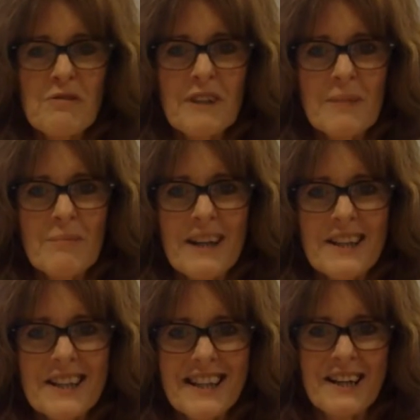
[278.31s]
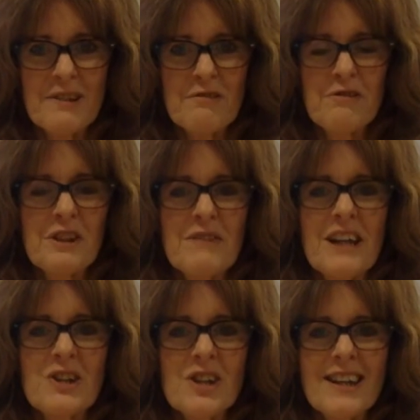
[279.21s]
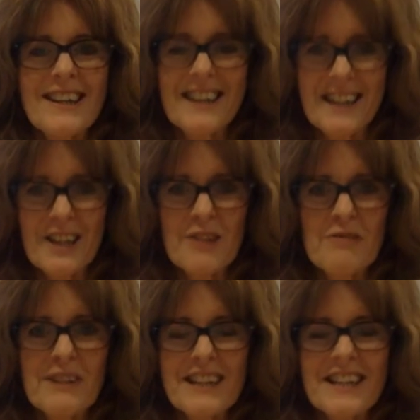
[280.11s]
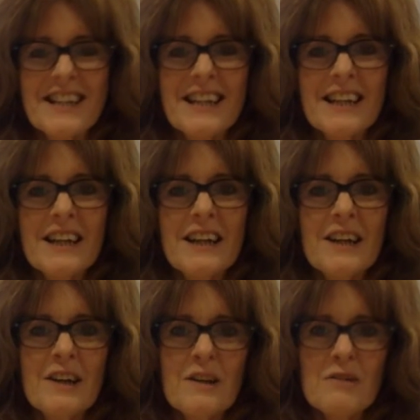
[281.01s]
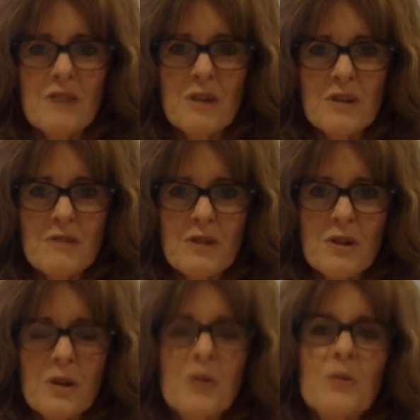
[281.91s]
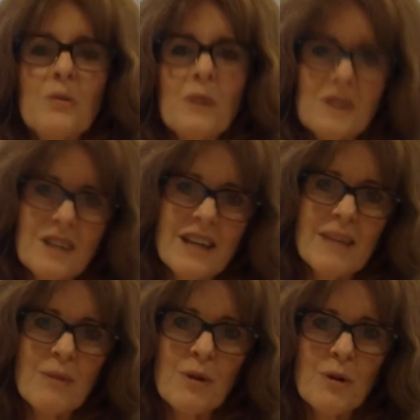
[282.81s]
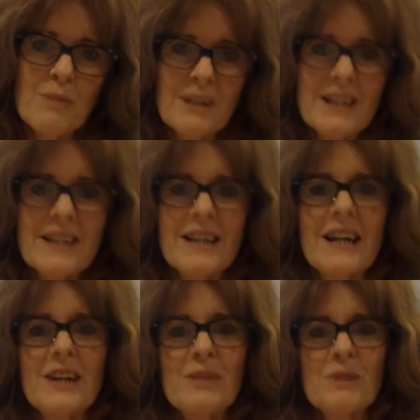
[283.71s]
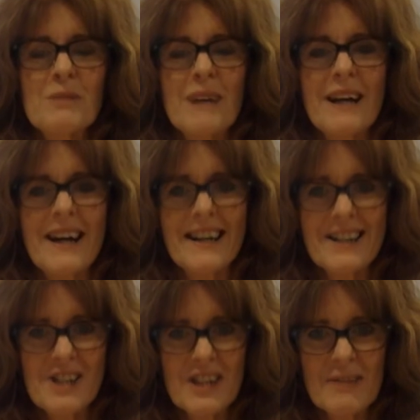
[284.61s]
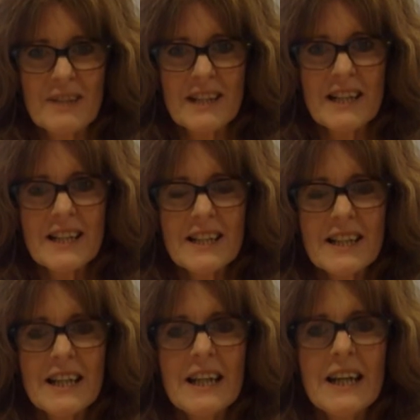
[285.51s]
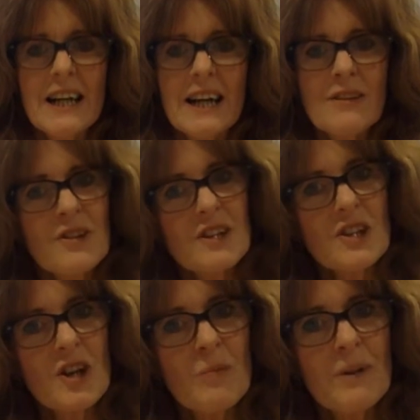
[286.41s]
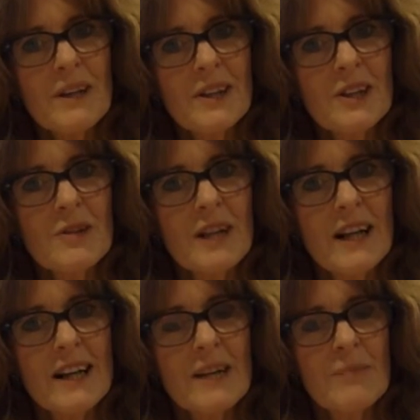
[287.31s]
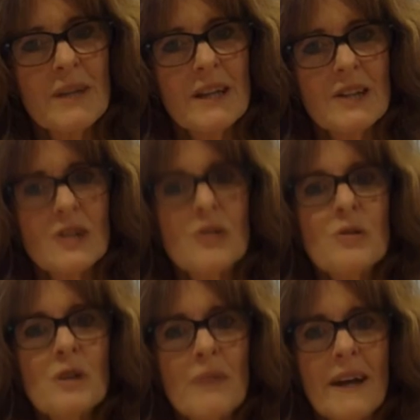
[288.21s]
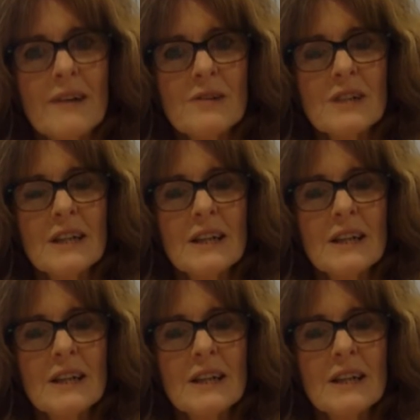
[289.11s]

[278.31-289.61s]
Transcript: feeling better and full of energy. Thank you for listening. For those of you who want to hear more, please sign up to my High Achievers list. And if there's a topic that you'd like me to talk about,